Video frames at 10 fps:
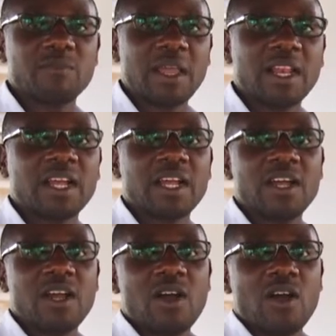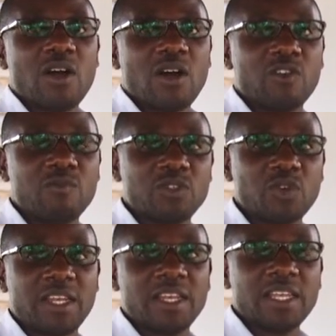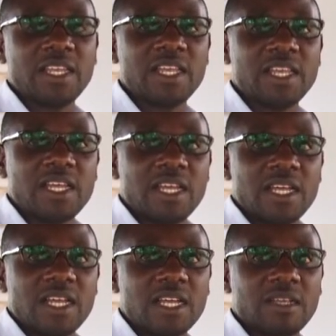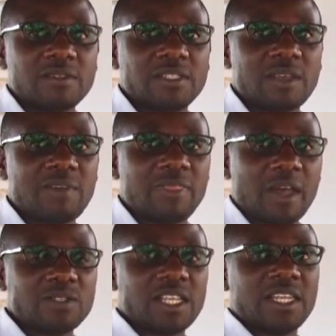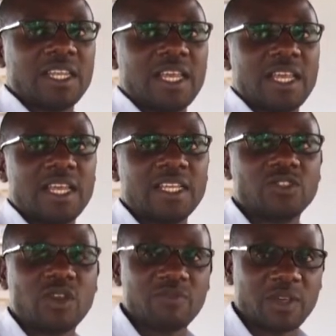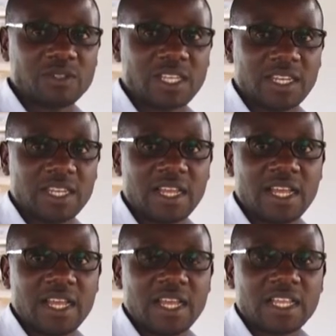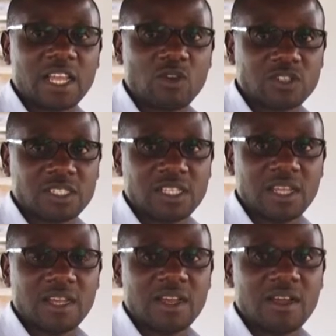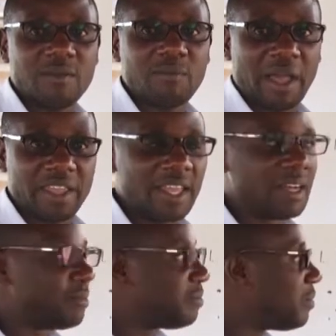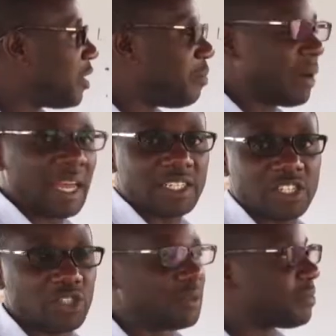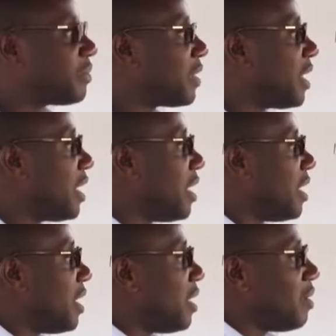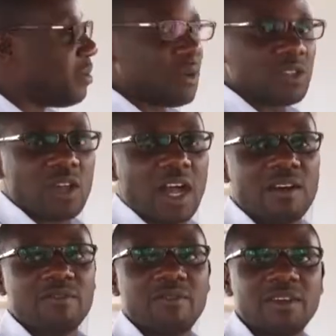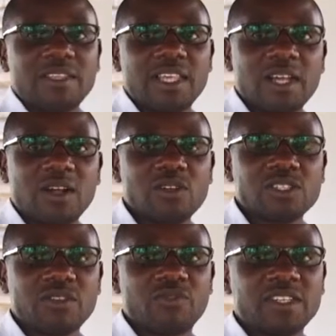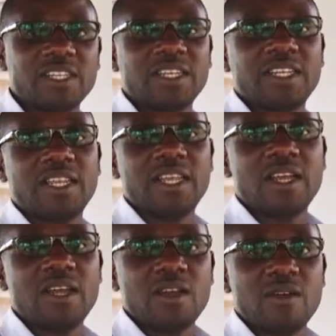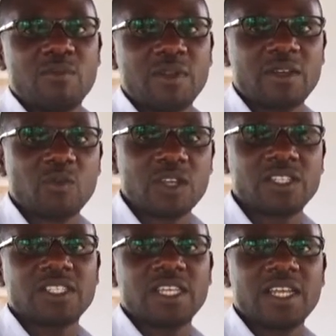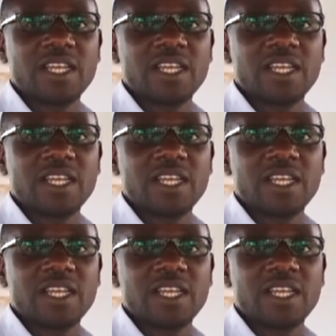milk of between 7,000 and 12,000 kilos per year or per lactation. We also have the Olsen Frasier breed, which